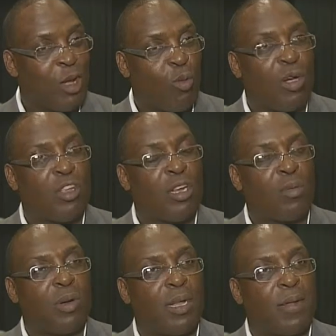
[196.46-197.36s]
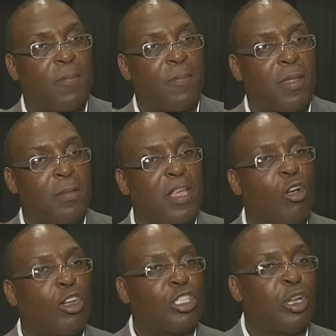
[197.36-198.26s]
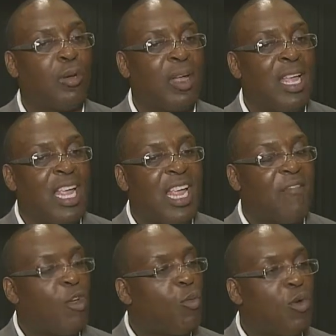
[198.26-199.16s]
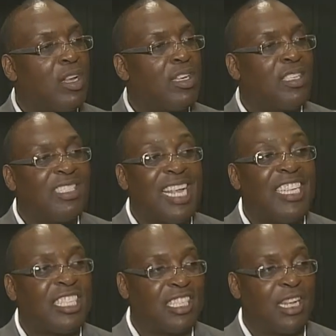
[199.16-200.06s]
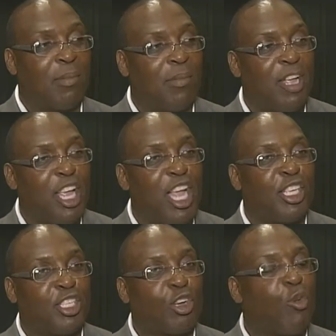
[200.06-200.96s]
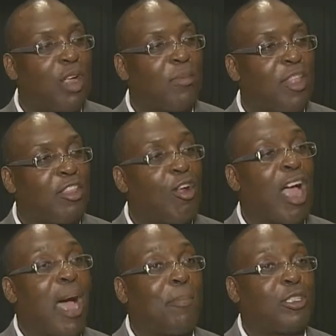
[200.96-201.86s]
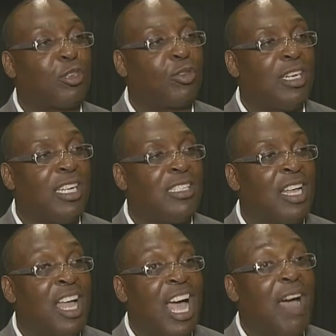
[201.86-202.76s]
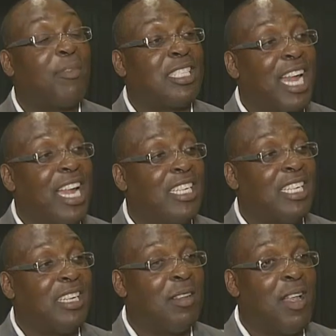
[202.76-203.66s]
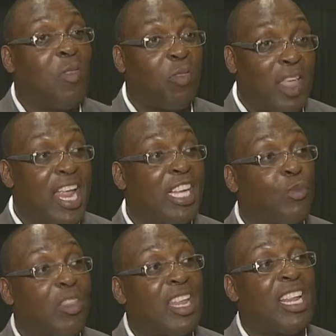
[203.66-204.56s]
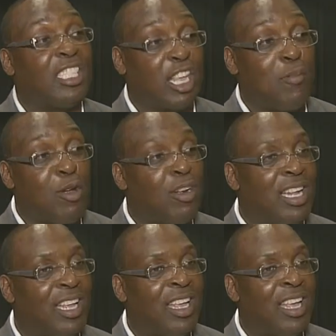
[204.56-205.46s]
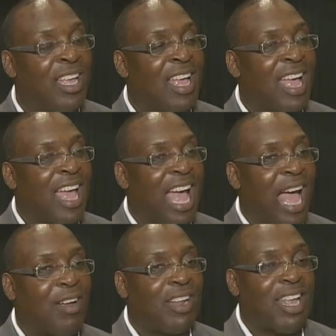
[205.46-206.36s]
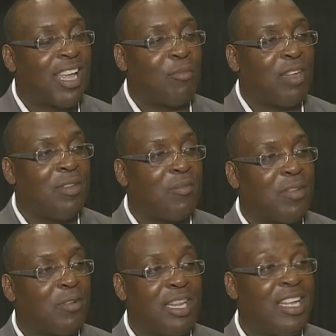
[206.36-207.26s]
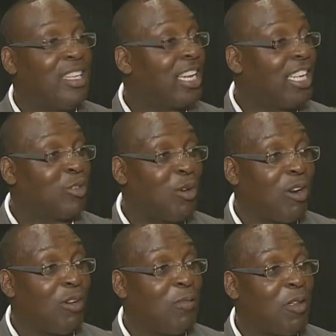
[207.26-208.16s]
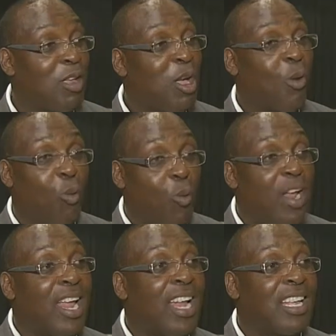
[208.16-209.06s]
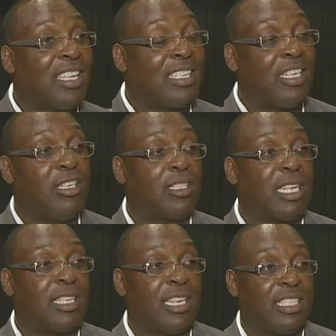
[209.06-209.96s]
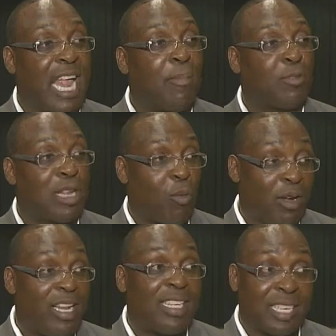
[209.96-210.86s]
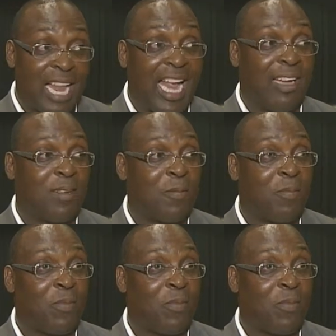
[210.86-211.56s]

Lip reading: Well, you know what? Because you know what? If no one teaches him and show him that there are opportunities of changing things within his community, how in the heck would he feel that he can change the world? We got to continue to set the examples that we did tonight.